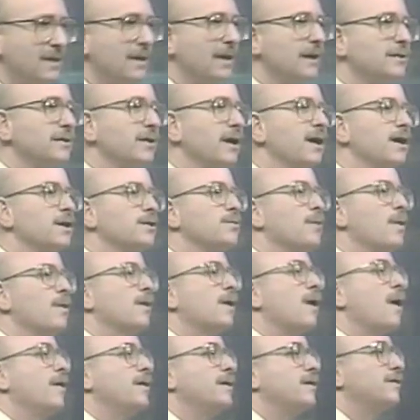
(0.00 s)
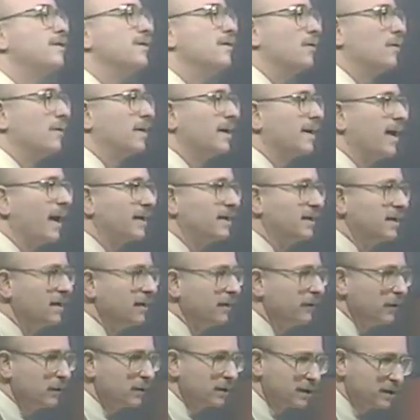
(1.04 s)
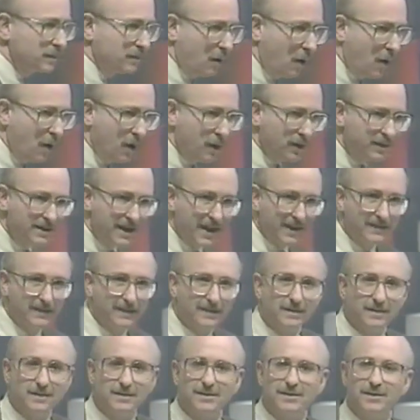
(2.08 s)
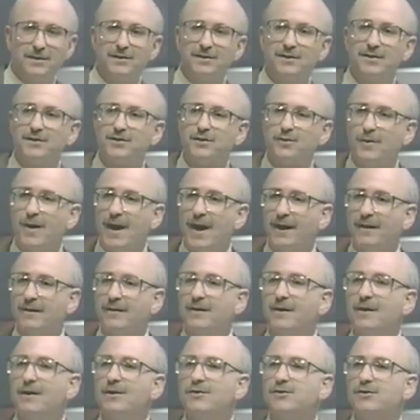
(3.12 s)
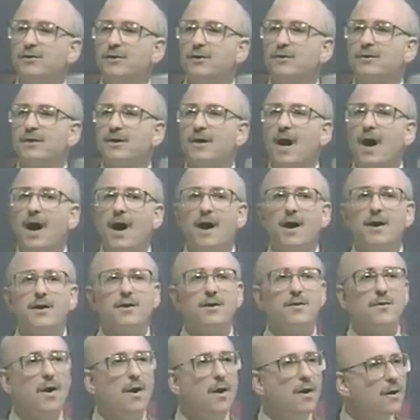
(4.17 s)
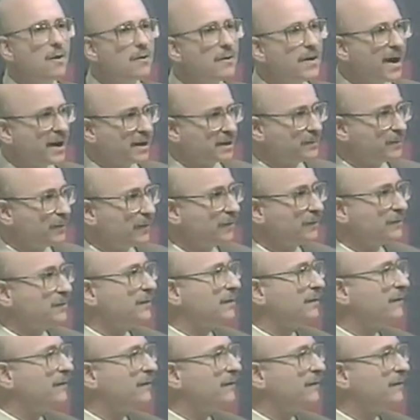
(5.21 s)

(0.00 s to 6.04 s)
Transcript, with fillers: So here's what we're going to do we'd like to give you a small technical assistance grant so you can hire your own expert to